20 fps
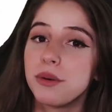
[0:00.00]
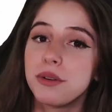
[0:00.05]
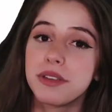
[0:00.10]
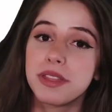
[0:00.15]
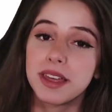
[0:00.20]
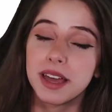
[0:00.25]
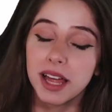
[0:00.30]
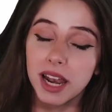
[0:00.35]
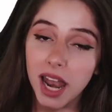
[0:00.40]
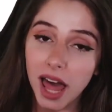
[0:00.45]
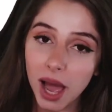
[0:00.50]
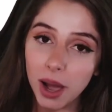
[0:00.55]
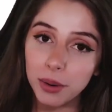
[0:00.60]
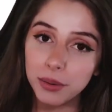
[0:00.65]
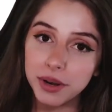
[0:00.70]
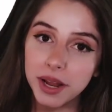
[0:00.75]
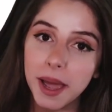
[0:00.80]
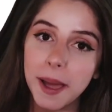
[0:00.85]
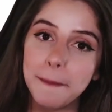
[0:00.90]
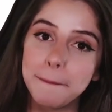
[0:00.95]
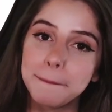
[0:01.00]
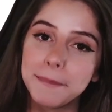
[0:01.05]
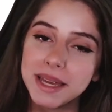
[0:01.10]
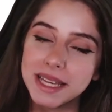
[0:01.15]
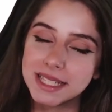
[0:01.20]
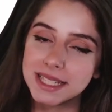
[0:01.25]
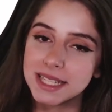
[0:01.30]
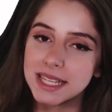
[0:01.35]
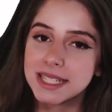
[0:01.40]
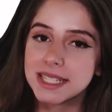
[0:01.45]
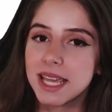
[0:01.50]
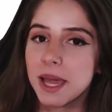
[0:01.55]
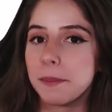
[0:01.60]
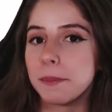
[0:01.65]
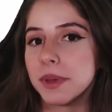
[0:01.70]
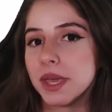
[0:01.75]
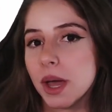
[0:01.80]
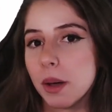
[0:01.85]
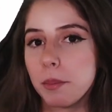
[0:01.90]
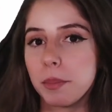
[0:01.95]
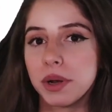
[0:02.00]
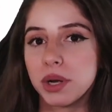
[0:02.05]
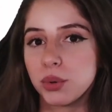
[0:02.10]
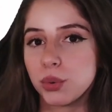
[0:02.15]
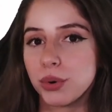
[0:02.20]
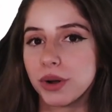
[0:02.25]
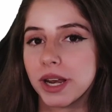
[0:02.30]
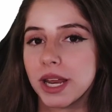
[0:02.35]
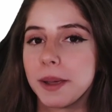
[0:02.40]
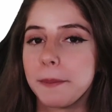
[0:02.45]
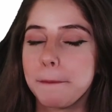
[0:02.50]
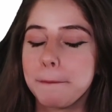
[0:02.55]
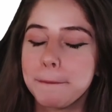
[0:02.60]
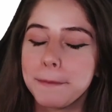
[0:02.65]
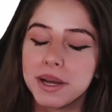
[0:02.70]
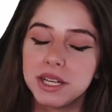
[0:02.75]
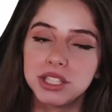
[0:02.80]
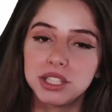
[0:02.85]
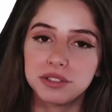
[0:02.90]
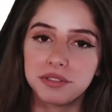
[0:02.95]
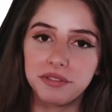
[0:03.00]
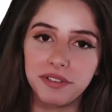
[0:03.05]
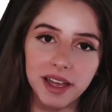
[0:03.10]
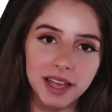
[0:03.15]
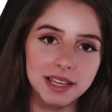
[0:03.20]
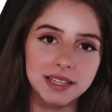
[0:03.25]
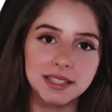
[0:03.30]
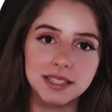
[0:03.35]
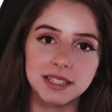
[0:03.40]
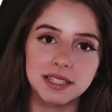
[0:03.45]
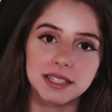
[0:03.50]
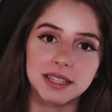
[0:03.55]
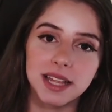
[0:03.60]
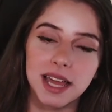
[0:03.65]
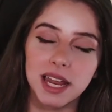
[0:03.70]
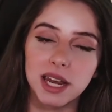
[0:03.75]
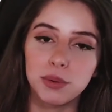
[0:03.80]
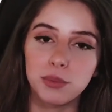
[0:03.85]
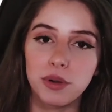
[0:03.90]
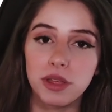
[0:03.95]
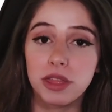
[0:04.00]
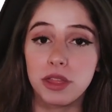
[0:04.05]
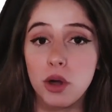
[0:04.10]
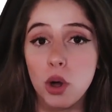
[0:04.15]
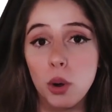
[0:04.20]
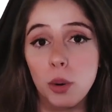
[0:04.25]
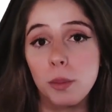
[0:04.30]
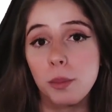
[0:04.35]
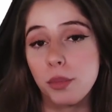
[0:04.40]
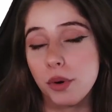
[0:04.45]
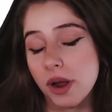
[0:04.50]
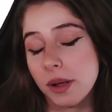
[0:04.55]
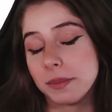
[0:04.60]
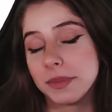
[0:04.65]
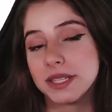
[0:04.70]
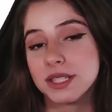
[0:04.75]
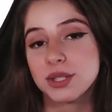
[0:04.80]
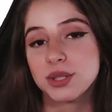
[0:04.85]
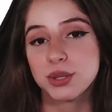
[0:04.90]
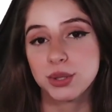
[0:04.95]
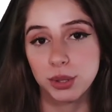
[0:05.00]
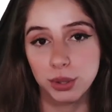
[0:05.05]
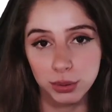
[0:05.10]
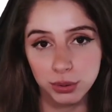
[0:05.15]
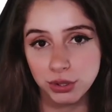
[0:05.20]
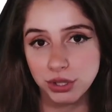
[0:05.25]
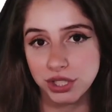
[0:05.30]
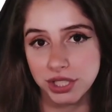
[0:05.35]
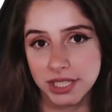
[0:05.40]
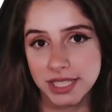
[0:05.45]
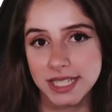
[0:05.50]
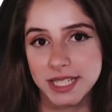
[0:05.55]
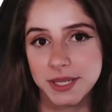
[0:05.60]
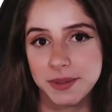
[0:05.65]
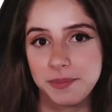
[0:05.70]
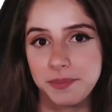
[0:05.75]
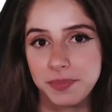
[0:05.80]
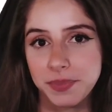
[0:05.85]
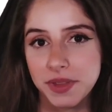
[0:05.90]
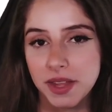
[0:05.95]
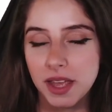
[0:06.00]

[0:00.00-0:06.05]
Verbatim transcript: With the cloud, business can be up and running much faster than with on-premise solutions.